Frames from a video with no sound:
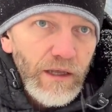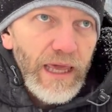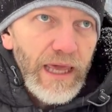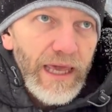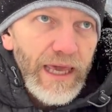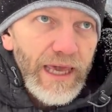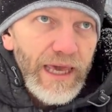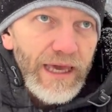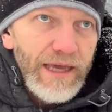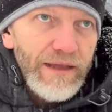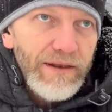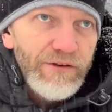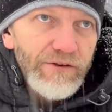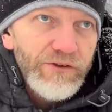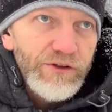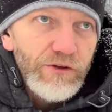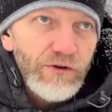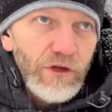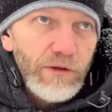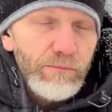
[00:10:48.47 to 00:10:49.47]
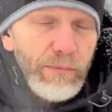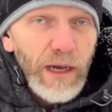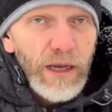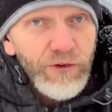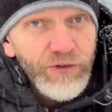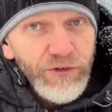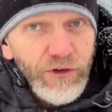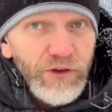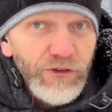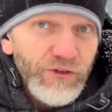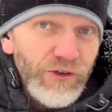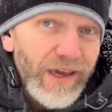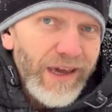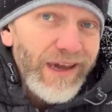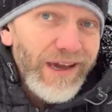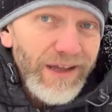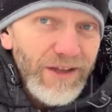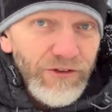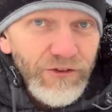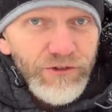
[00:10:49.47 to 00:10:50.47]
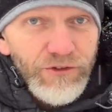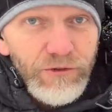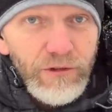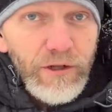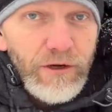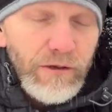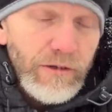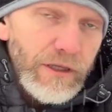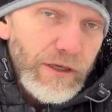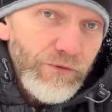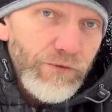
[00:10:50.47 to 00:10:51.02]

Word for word: and you can buy six cans literally